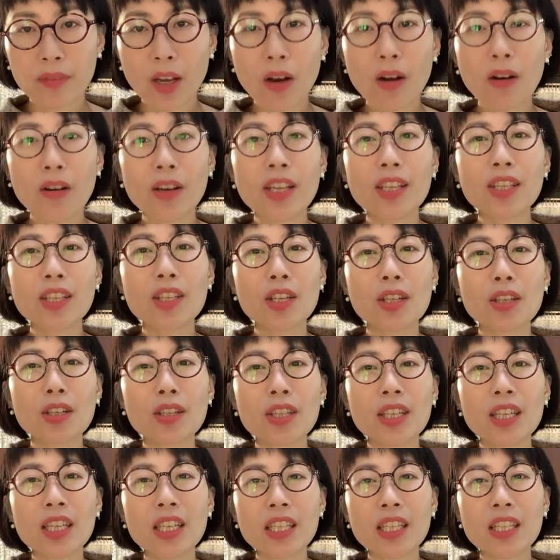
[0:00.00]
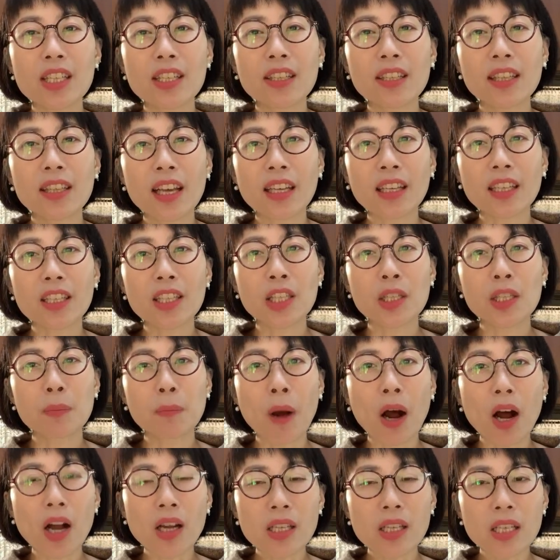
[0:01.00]
Oh, it turned into like a
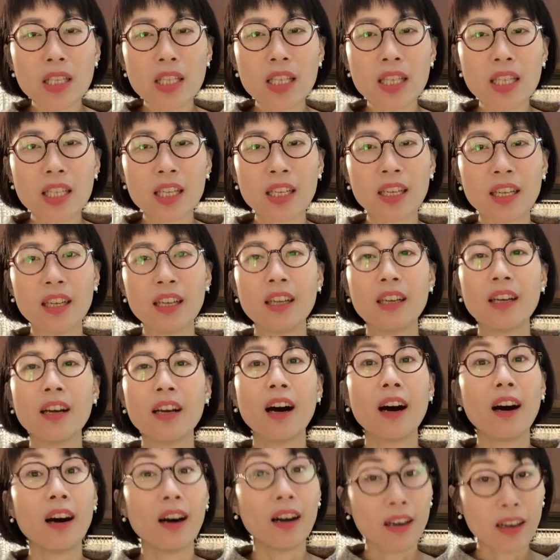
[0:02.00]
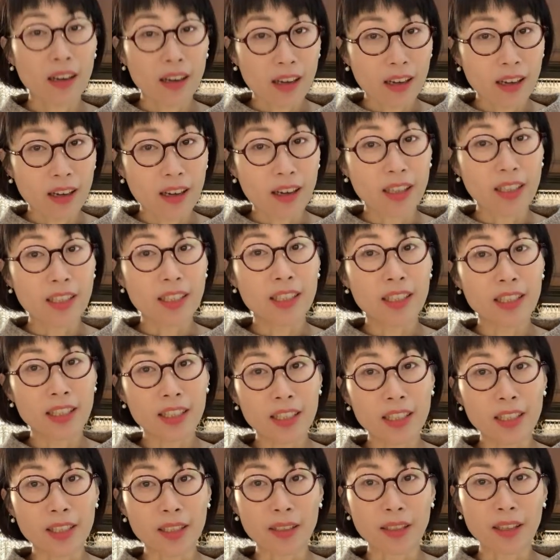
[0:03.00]
sponge? Oh, I
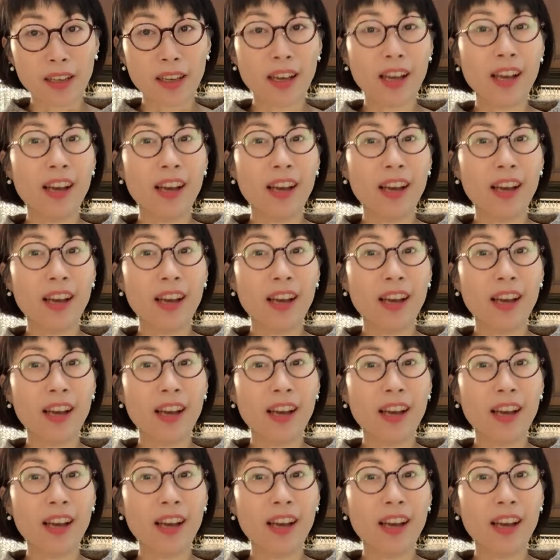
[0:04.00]
see.